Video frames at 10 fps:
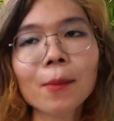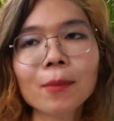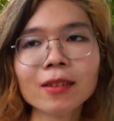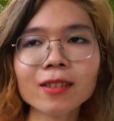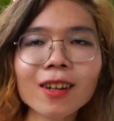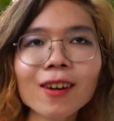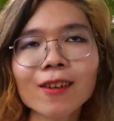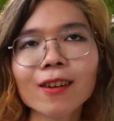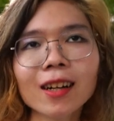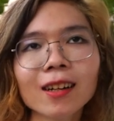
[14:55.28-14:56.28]
But
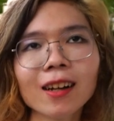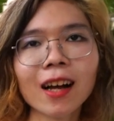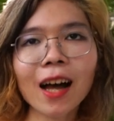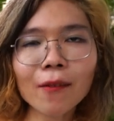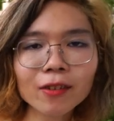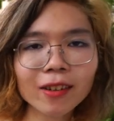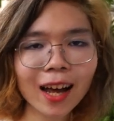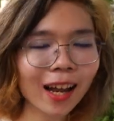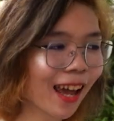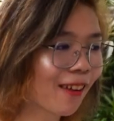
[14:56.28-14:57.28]
so after
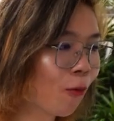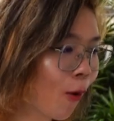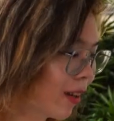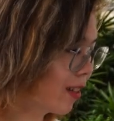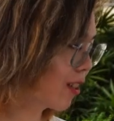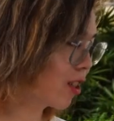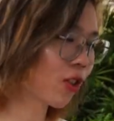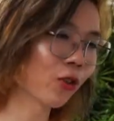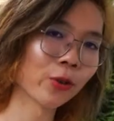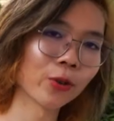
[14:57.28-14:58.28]
that, I went
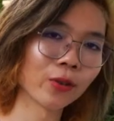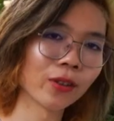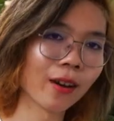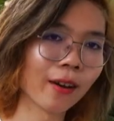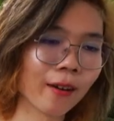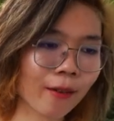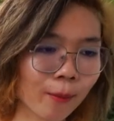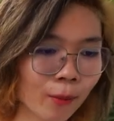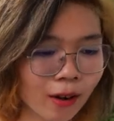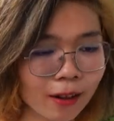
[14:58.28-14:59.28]
to the
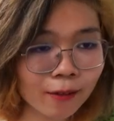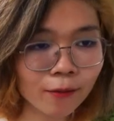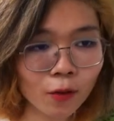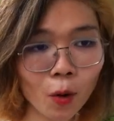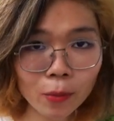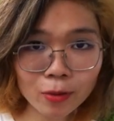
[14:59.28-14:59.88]
Berlin Film